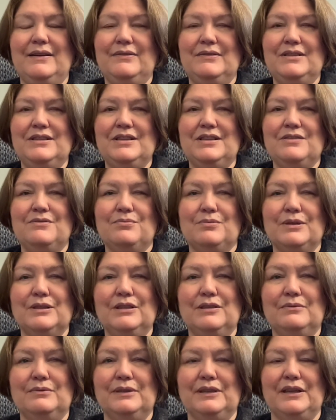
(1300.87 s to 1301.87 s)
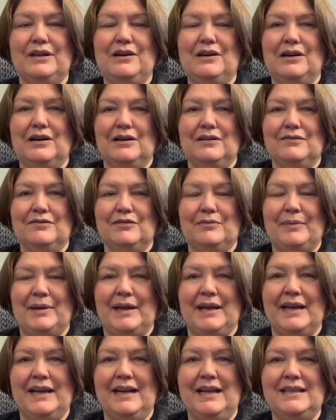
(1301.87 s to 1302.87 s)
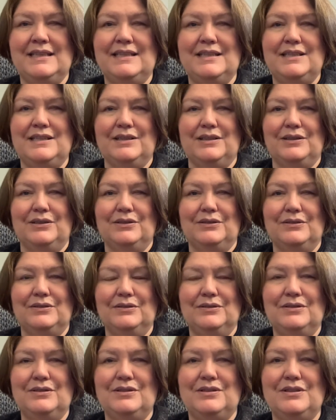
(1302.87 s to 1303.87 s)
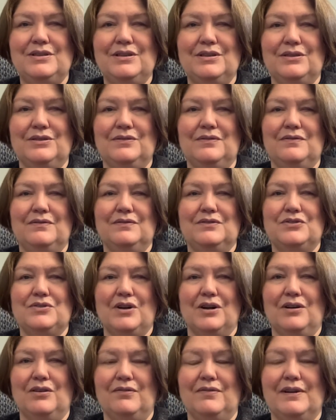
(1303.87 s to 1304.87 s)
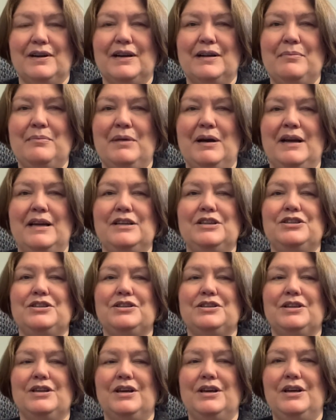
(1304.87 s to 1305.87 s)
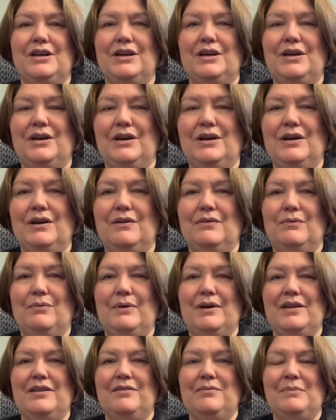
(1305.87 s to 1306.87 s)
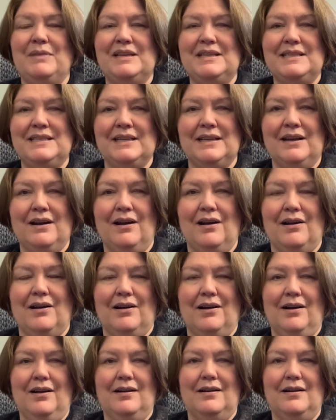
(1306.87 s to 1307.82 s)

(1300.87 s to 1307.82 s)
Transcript: just really, really hard for me, and I still struggle very much with missing her.